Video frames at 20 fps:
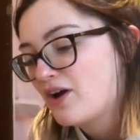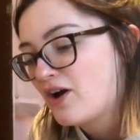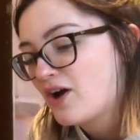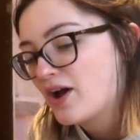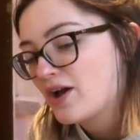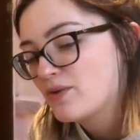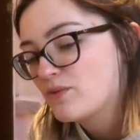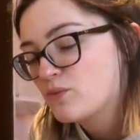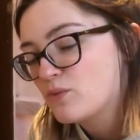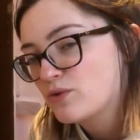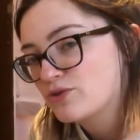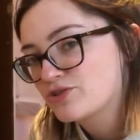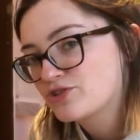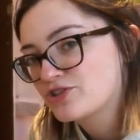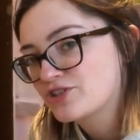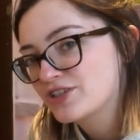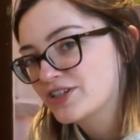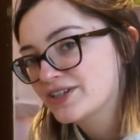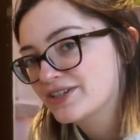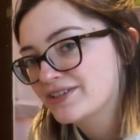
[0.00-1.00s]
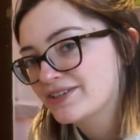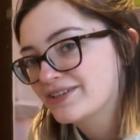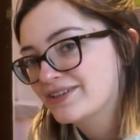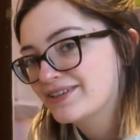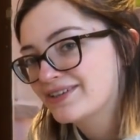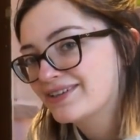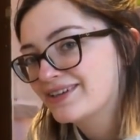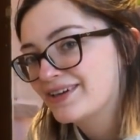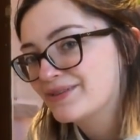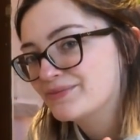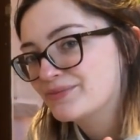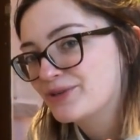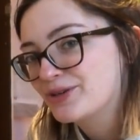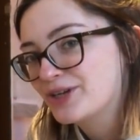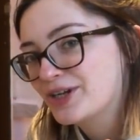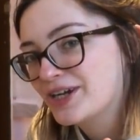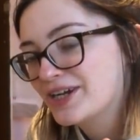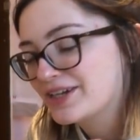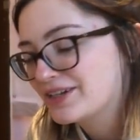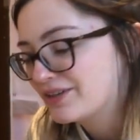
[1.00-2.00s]
I washed it and put
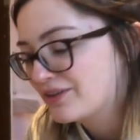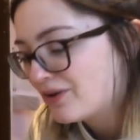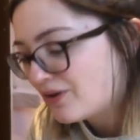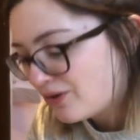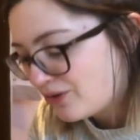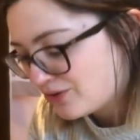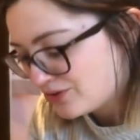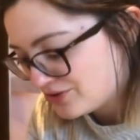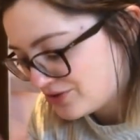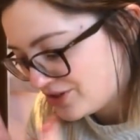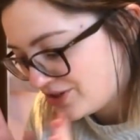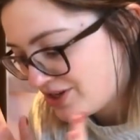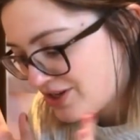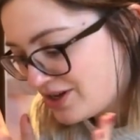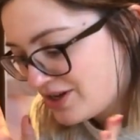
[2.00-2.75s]
it in an odd